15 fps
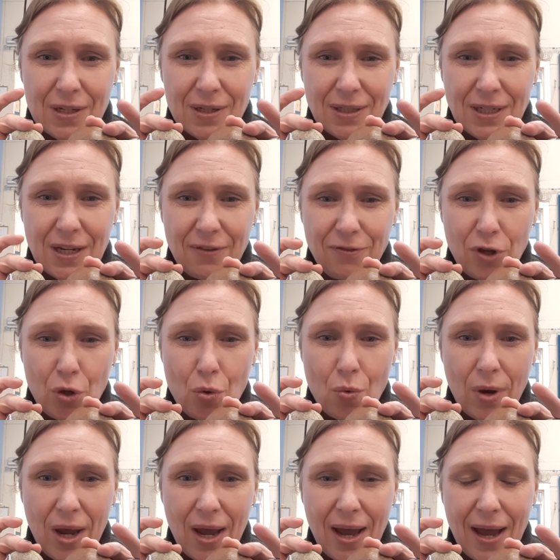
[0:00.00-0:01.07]
see if you
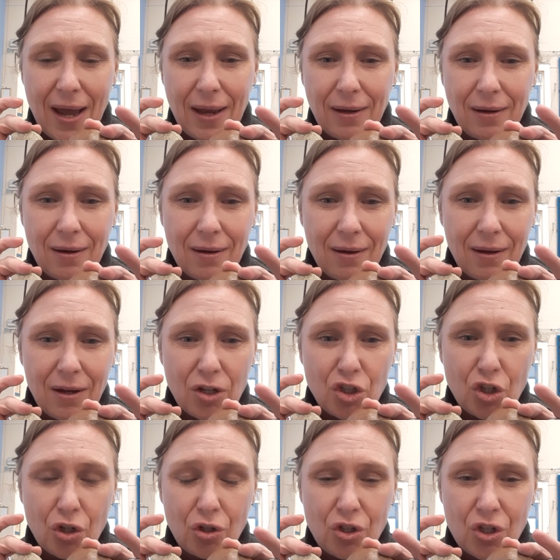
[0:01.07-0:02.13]
can
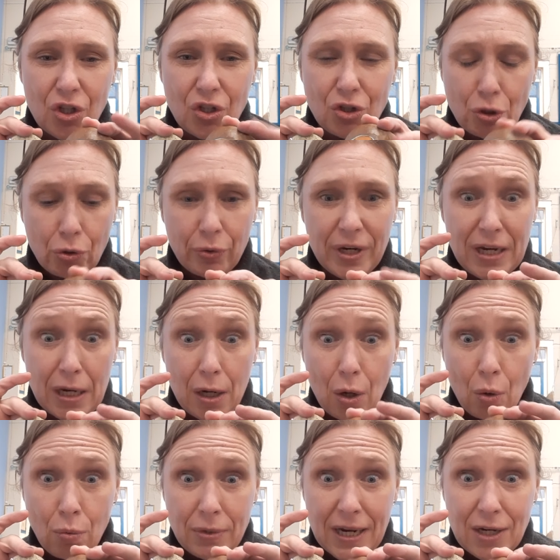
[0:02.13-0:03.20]
touch the screen.
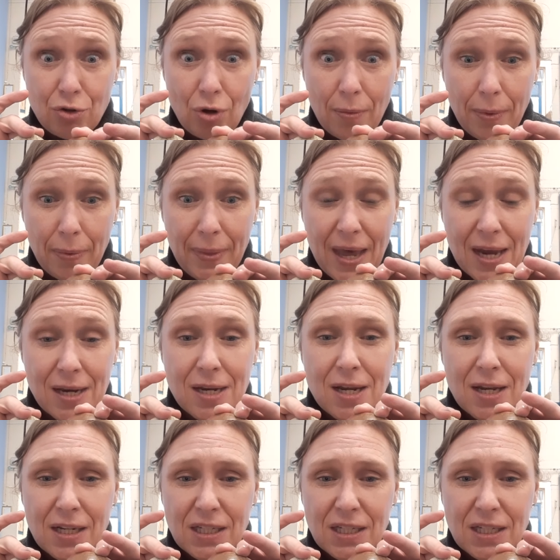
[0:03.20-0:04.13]
Oh, nearly dropped them then.